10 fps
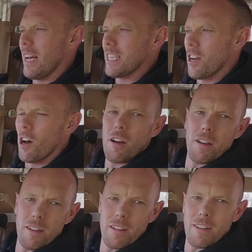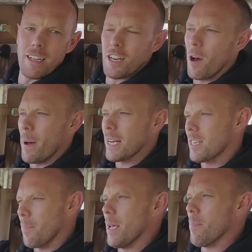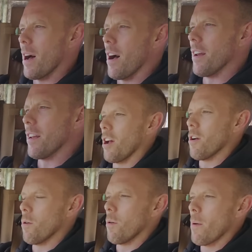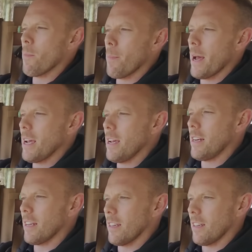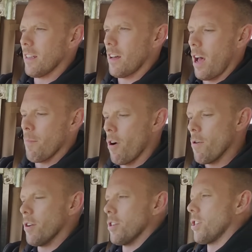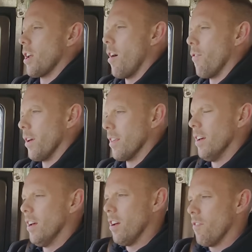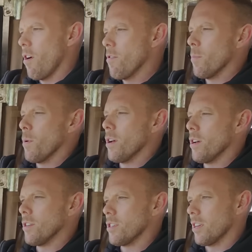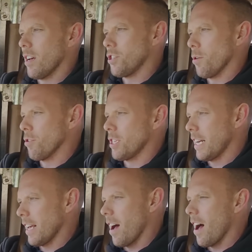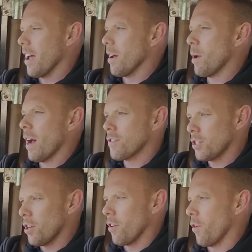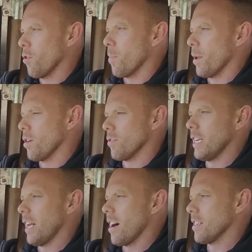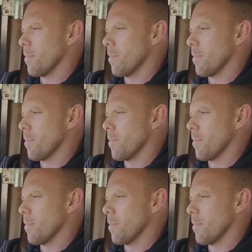It's not bad to be behind. So when we made Rodent to start off with, Rodent was a 200 TDI, and we have to turn the fuel up on the old TDIs